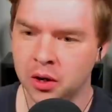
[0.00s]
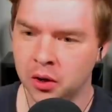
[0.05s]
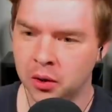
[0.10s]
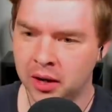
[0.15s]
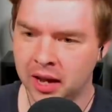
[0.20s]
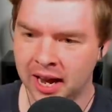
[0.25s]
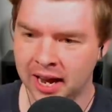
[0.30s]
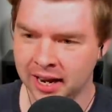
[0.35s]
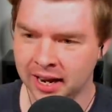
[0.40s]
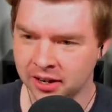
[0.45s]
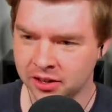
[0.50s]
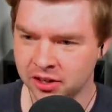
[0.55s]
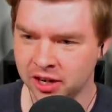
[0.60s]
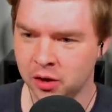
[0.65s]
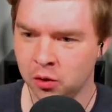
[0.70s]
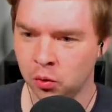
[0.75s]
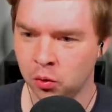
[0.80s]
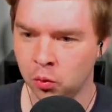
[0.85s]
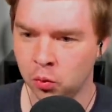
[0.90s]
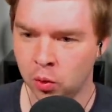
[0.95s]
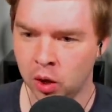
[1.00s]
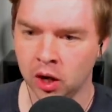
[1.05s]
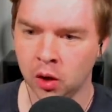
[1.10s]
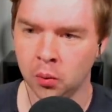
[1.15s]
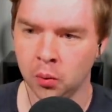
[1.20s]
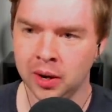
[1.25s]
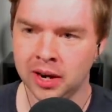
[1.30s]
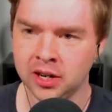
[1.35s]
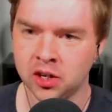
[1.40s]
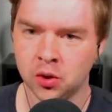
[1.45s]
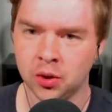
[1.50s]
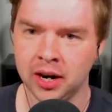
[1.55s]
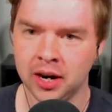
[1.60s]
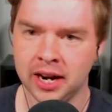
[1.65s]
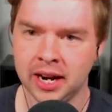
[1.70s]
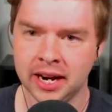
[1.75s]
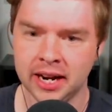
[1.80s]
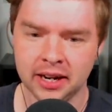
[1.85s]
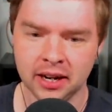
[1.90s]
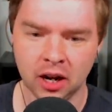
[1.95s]
Okay, it is a runaway
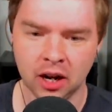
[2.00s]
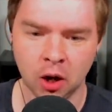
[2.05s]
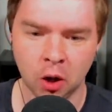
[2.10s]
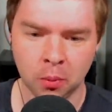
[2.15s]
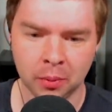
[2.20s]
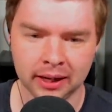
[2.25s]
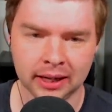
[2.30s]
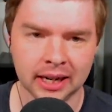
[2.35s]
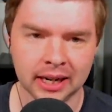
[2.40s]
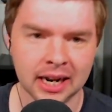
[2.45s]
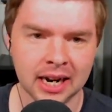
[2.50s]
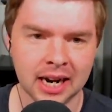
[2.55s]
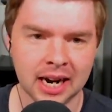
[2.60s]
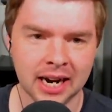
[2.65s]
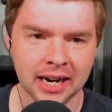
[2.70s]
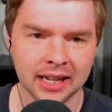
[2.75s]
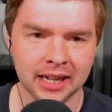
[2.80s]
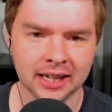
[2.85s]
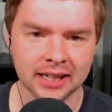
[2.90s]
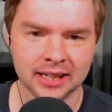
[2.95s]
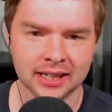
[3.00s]
train. Oh my God.